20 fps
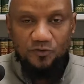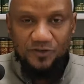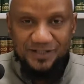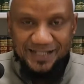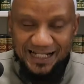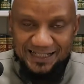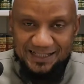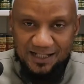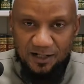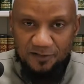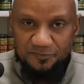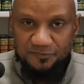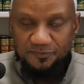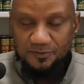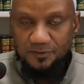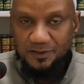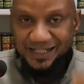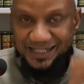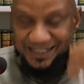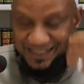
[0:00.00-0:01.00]
that of
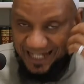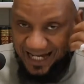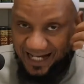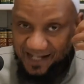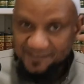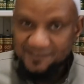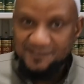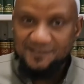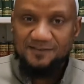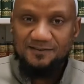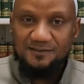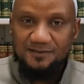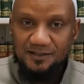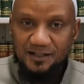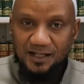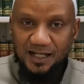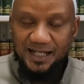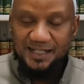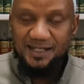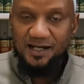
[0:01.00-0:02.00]
qiyas,
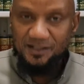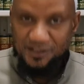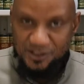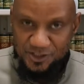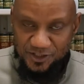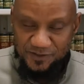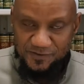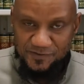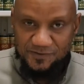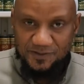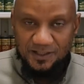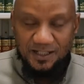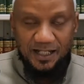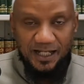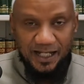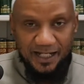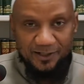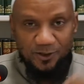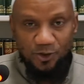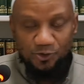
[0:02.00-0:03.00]
analogies,
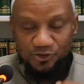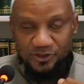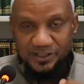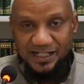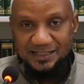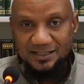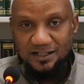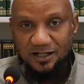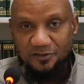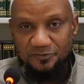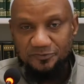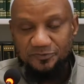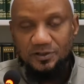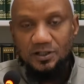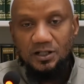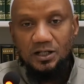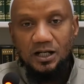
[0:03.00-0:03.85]
and also that of